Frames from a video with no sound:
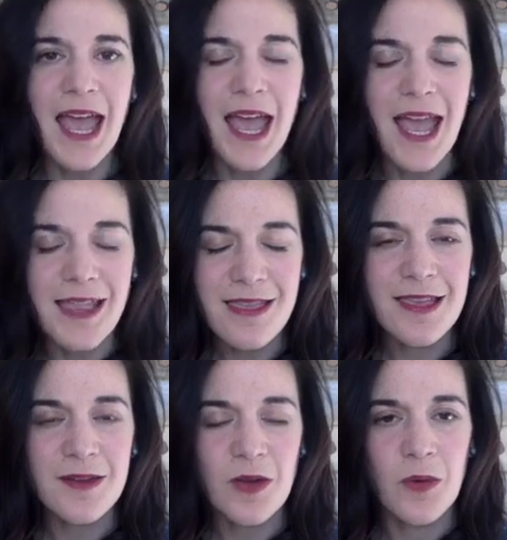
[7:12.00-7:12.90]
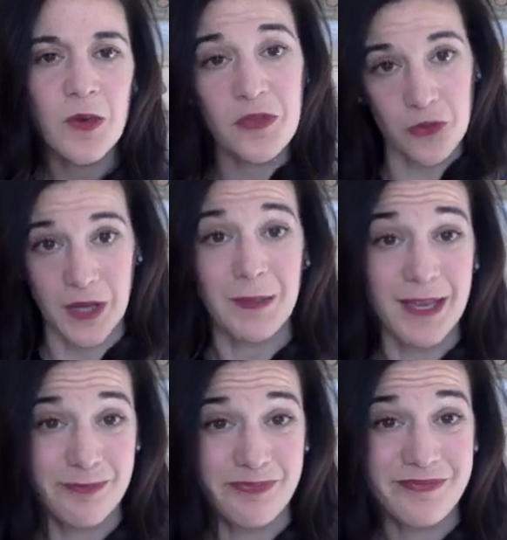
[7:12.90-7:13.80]
end it with
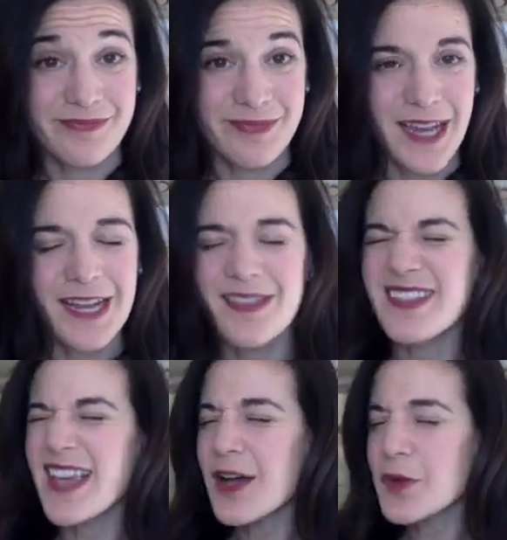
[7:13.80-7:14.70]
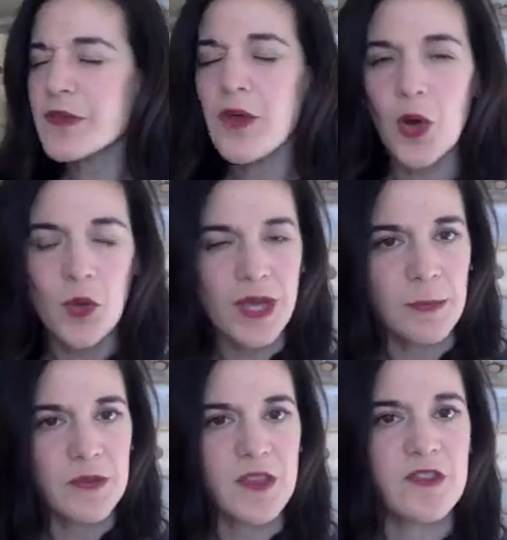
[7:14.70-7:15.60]
dreaming. And it sounds hokey,
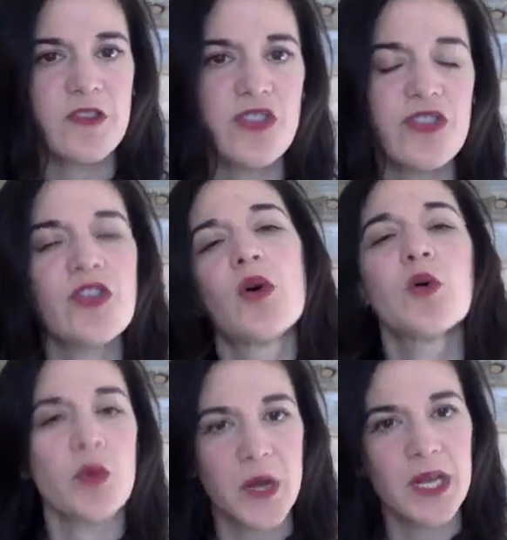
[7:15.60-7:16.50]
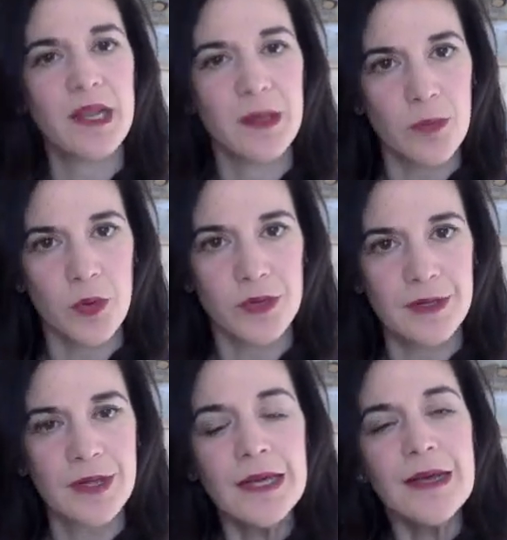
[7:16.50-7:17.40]
but this is so critically important.
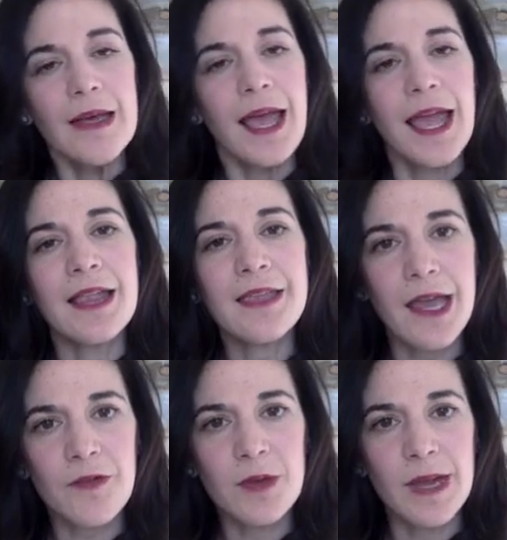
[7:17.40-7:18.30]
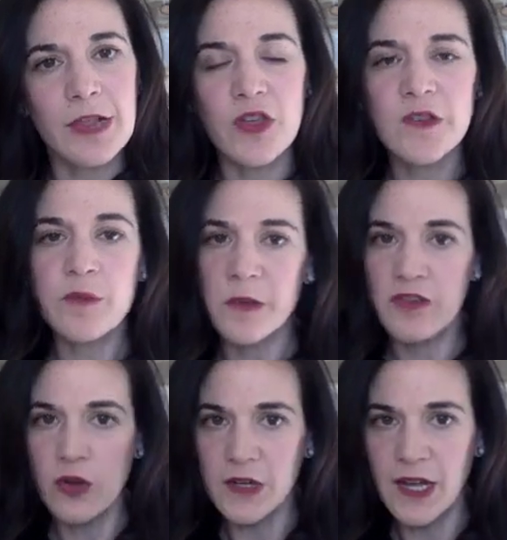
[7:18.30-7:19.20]
End every meeting, just as we
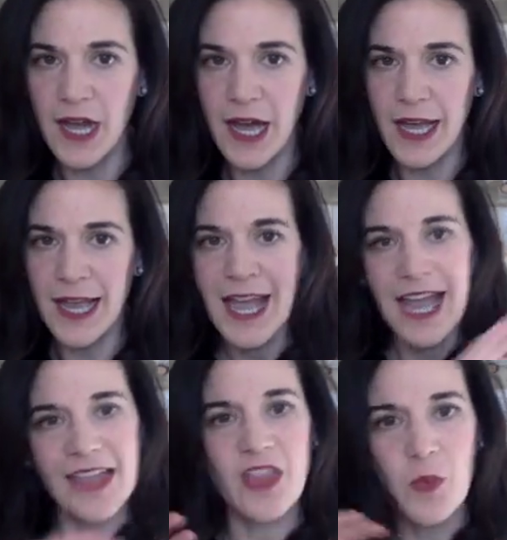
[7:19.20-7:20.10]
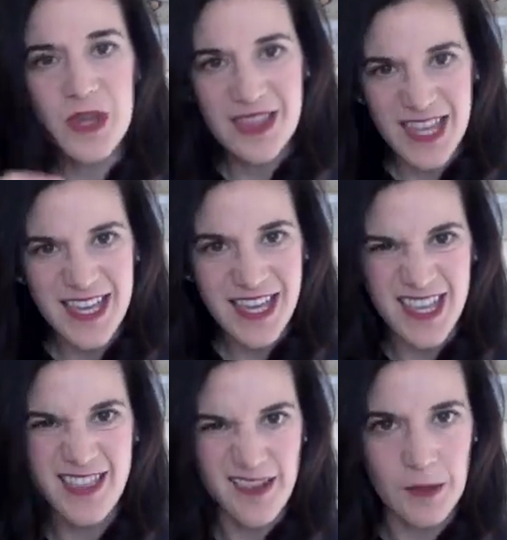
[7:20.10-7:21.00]
start on a high, and then we dig
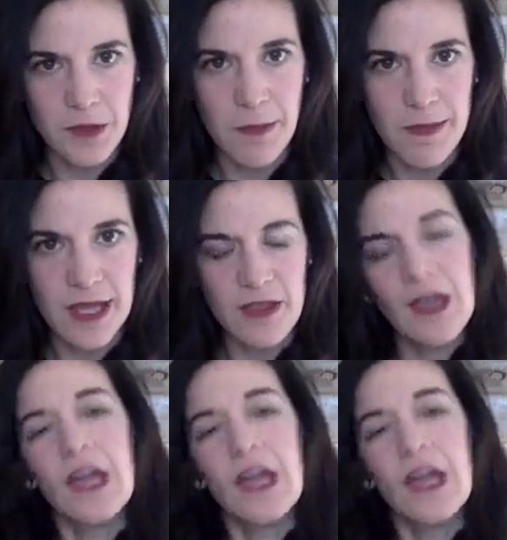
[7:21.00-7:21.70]
into some of the meat.